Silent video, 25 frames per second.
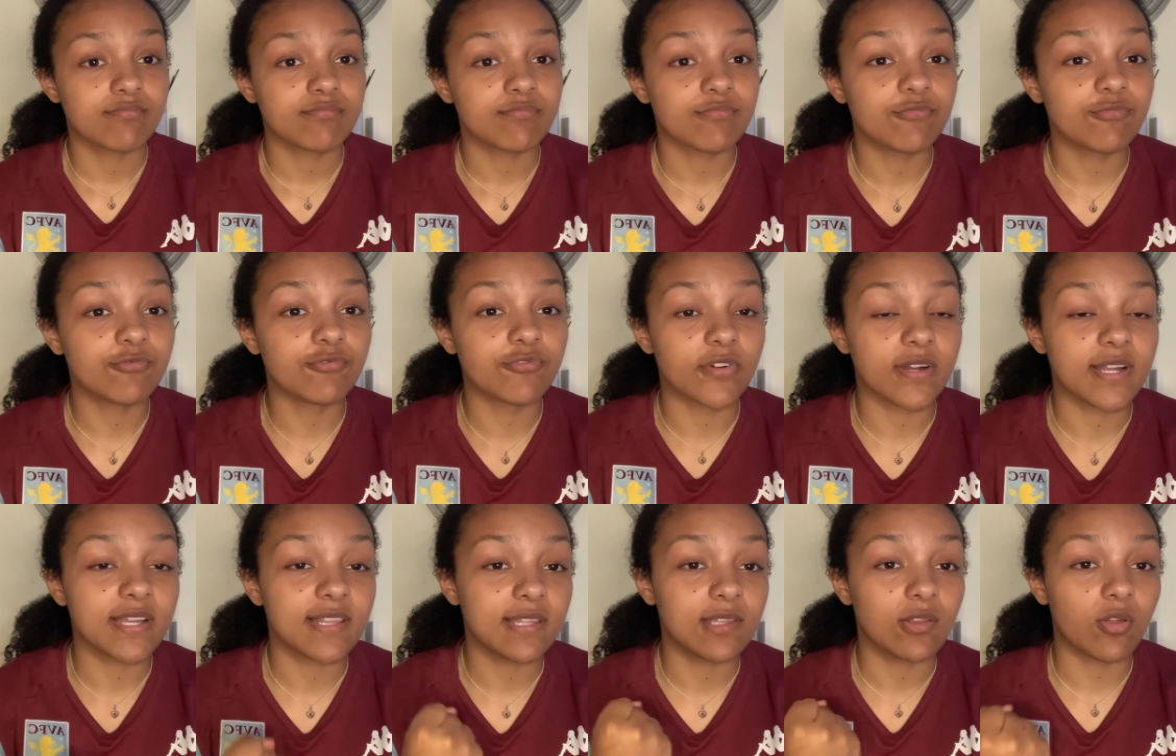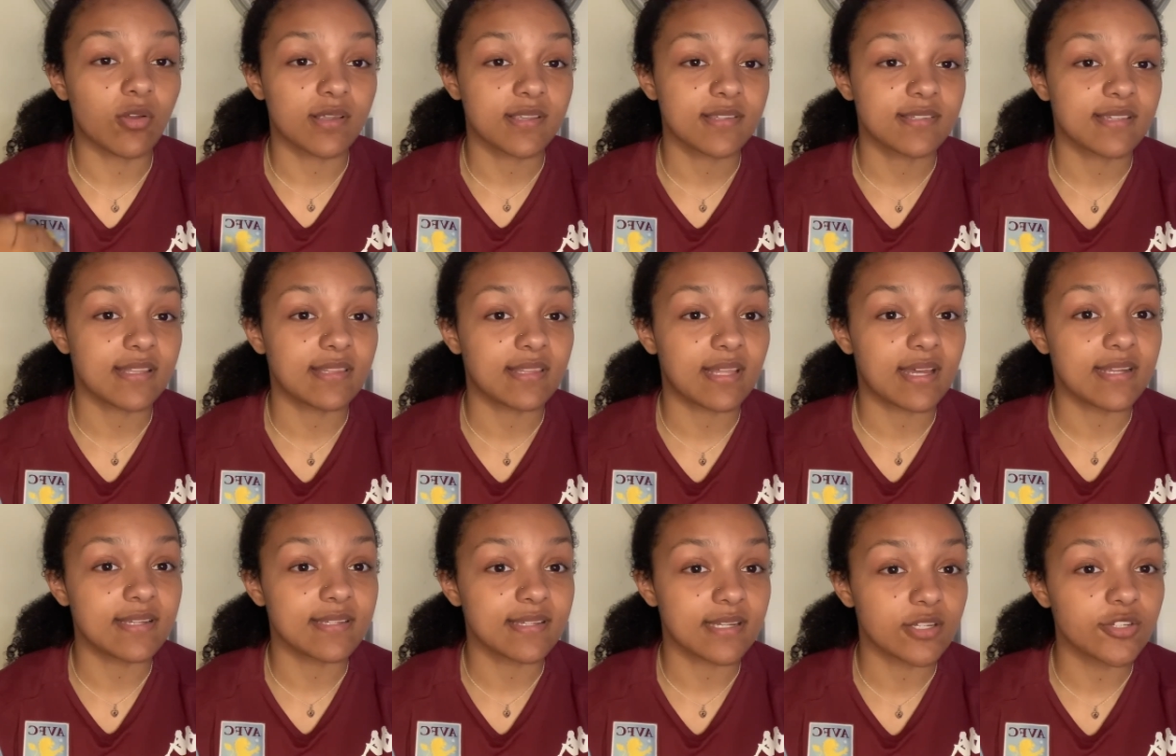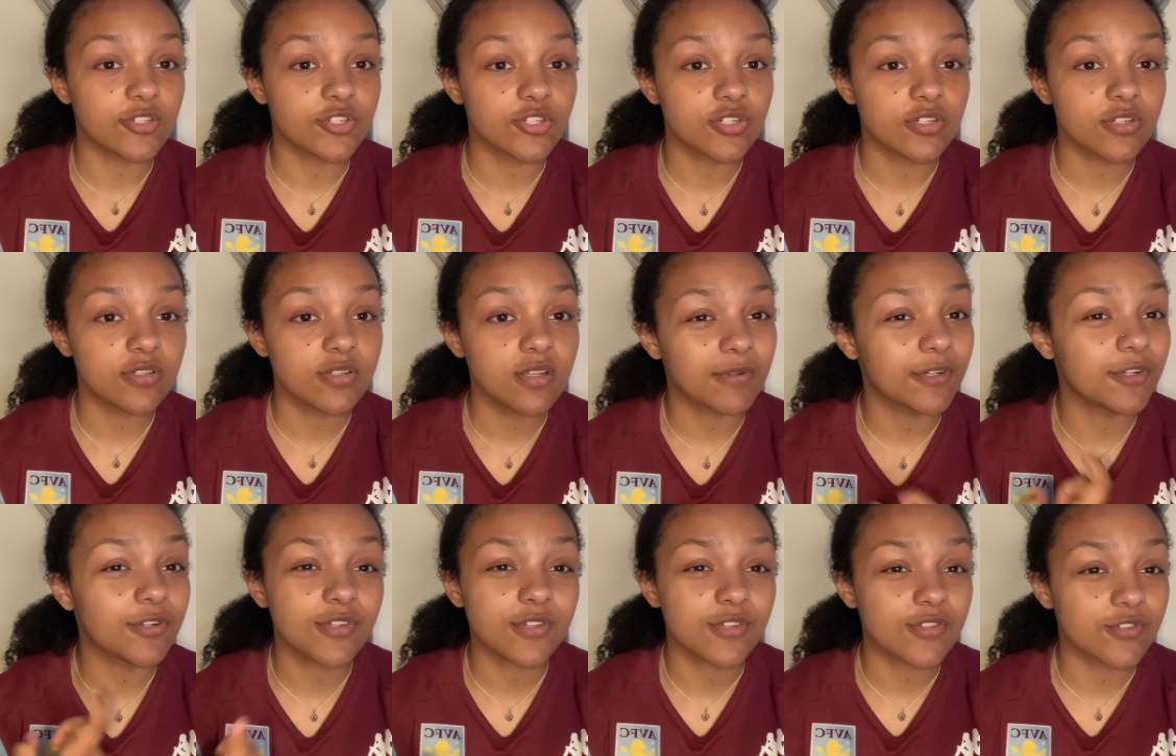really, like, set that intention,
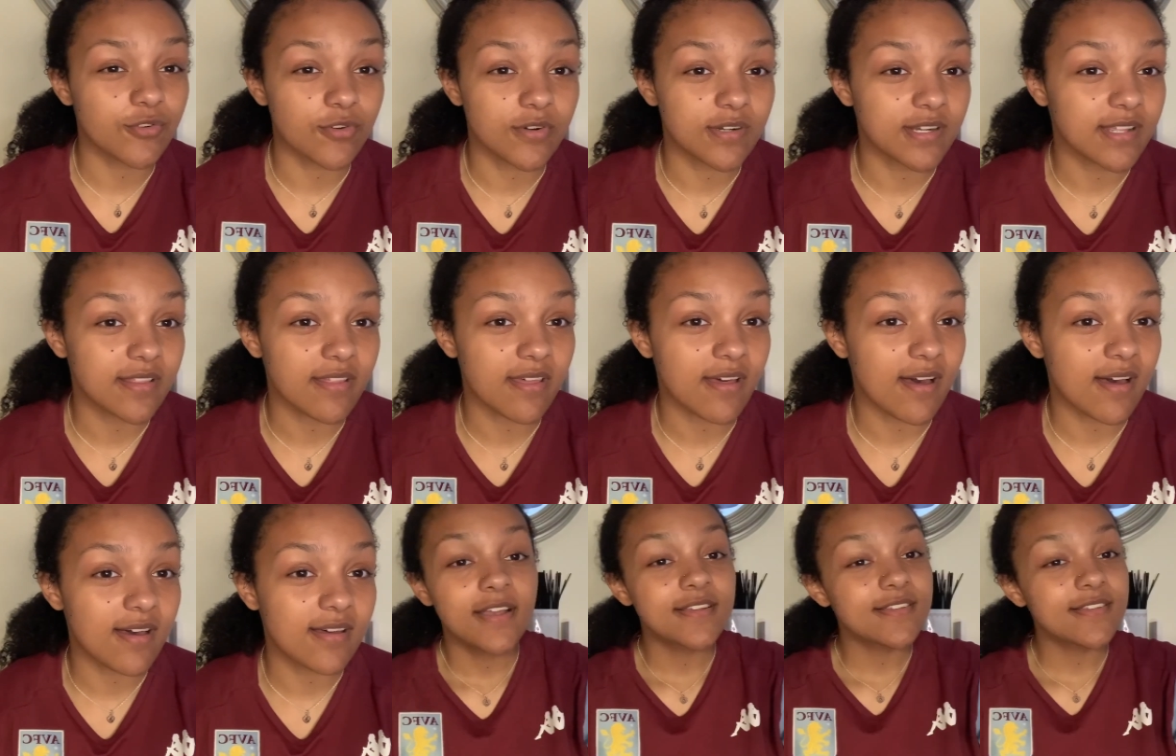because it's already there.